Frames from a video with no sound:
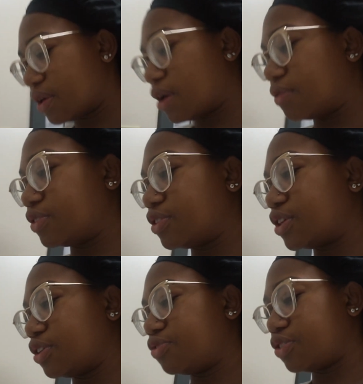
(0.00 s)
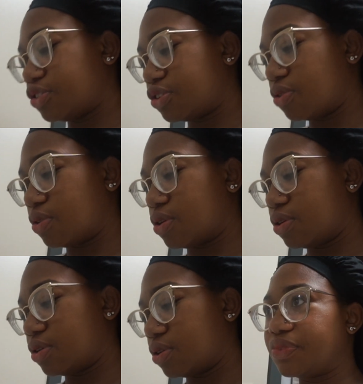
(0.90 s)
I was sick for so
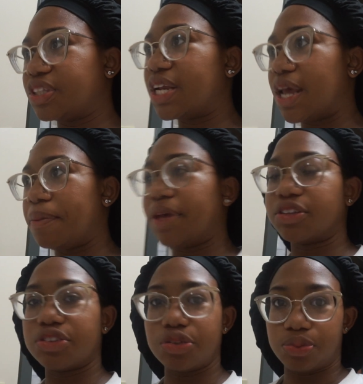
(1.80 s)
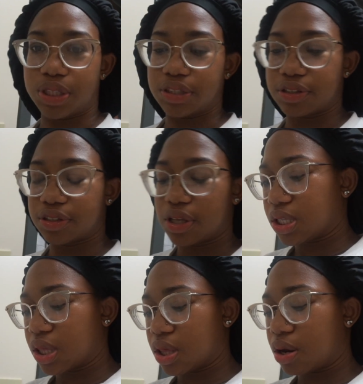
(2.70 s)
long. Today makes 2 weeks.
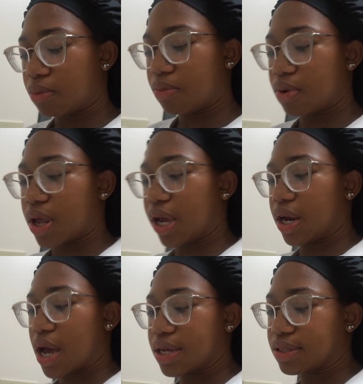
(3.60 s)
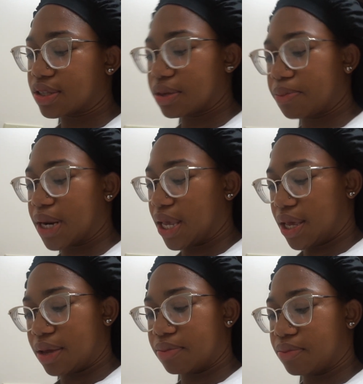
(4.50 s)
And I'm, like, not sick, but I
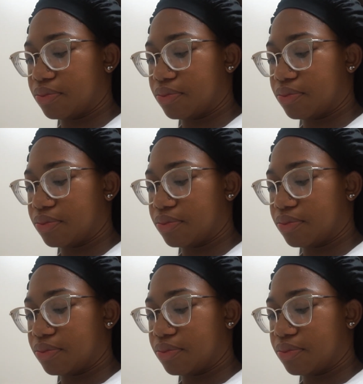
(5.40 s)
am.